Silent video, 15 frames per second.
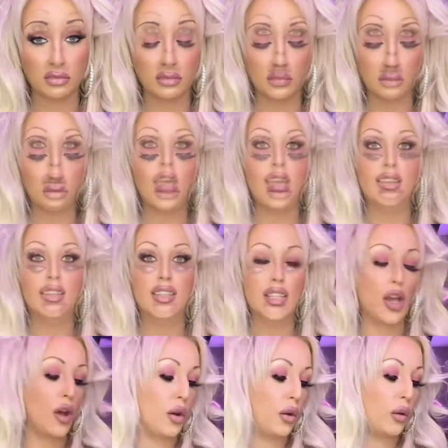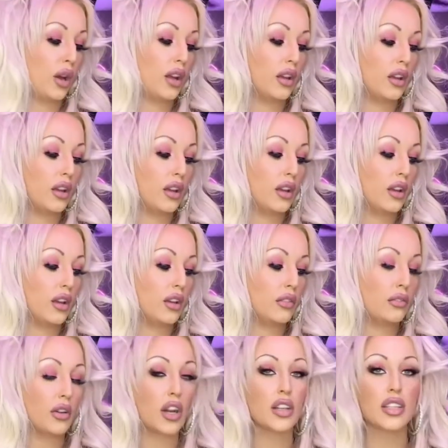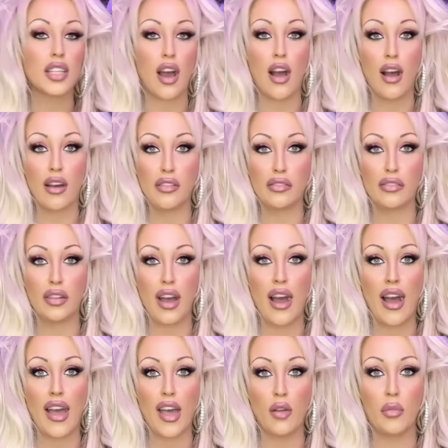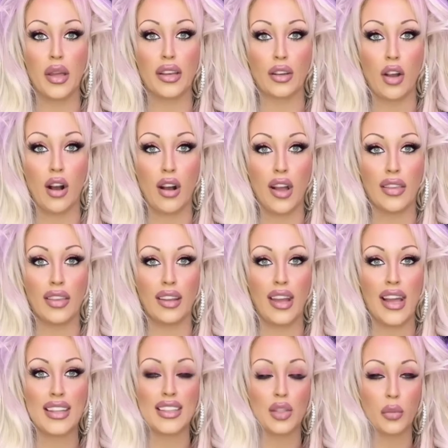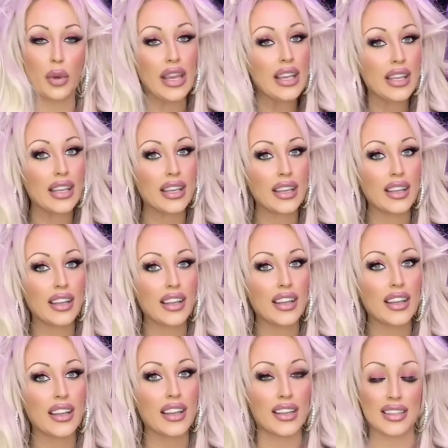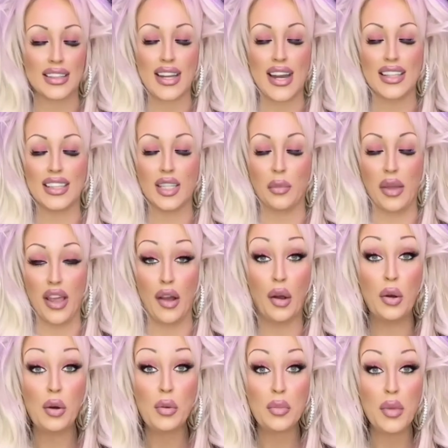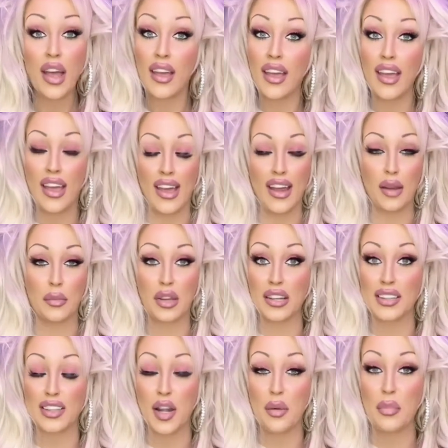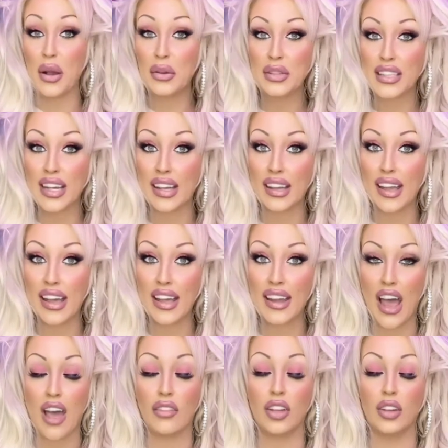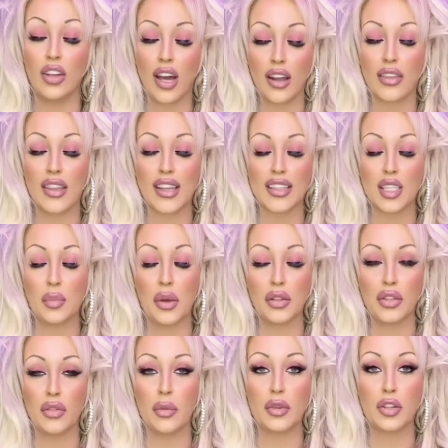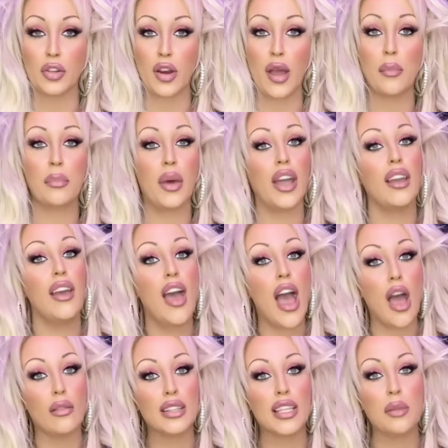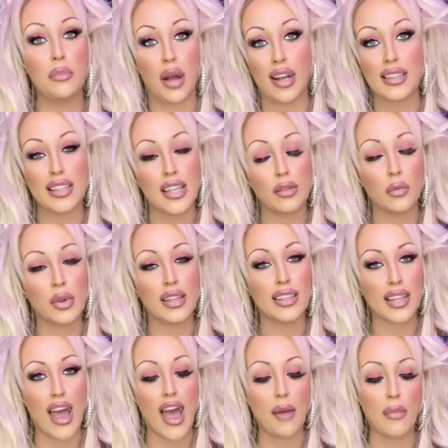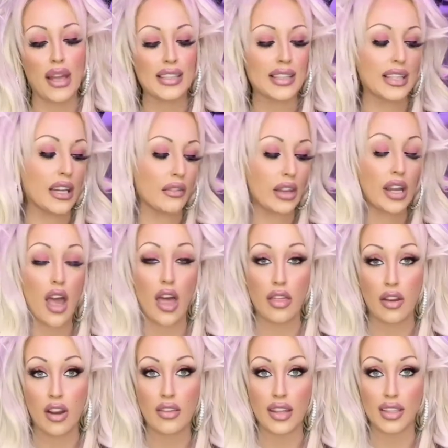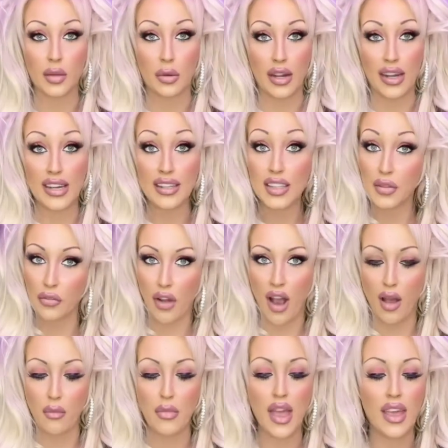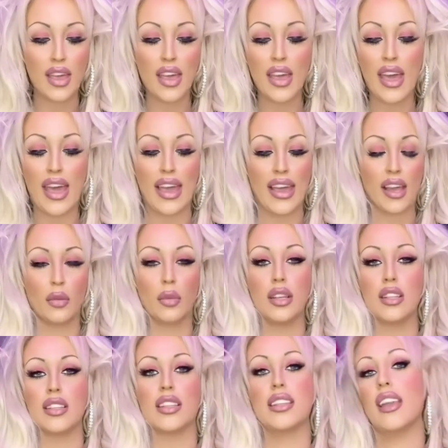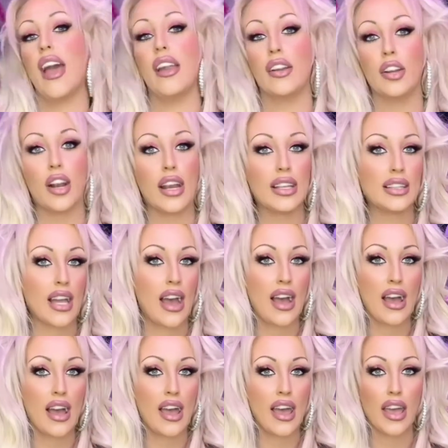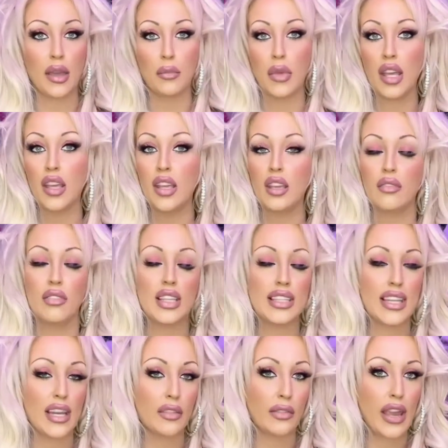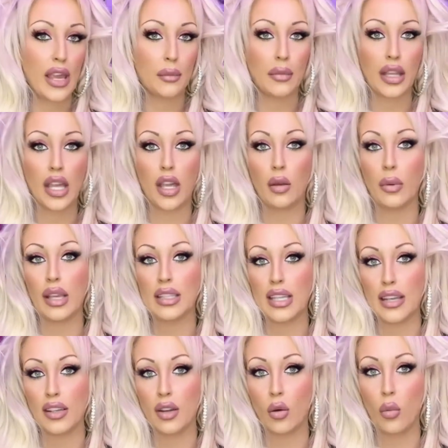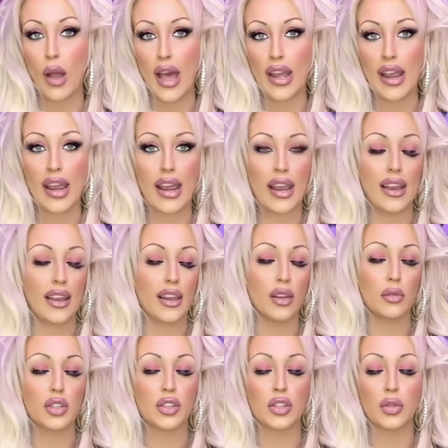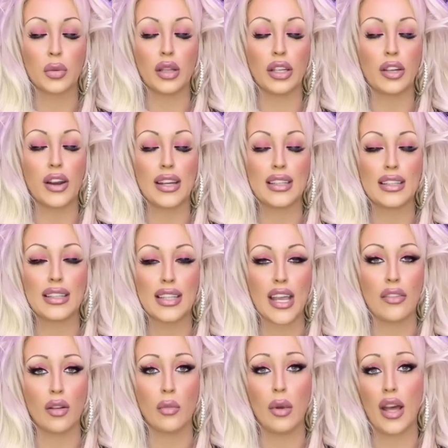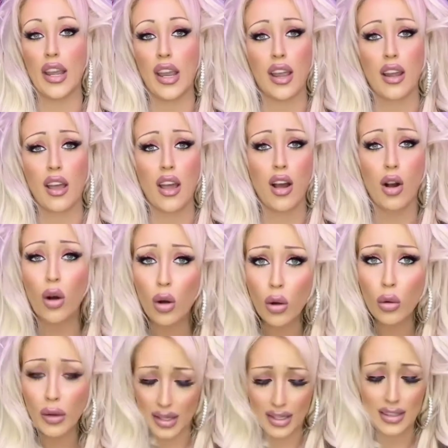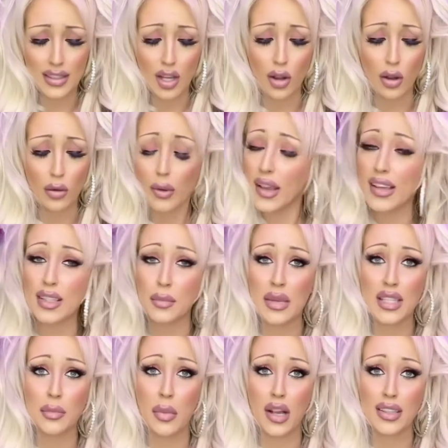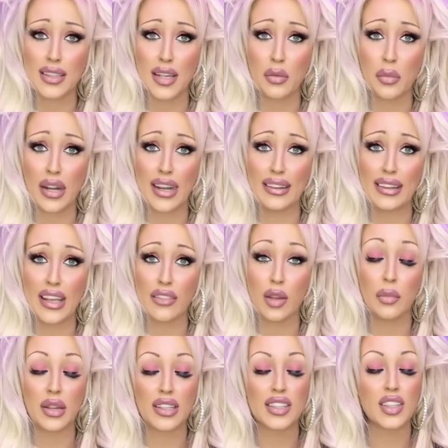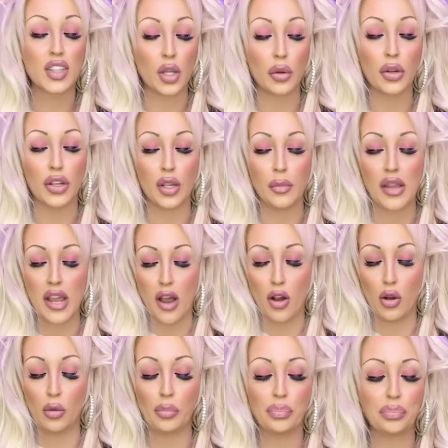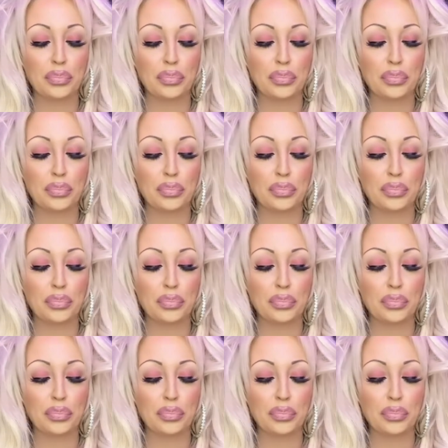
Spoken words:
Okay, so first off, I have been gone the last week. It's nice to be home, and I'm gonna start posting again. I have a lot of things to post from the trip, but I was in Boston with Sky, my significant other. That's where he is from, and we just had a great time visiting family. We attended a wedding, and it was just really great to see everybody, and I always miss Boston when I leave it, but it's so good to be home.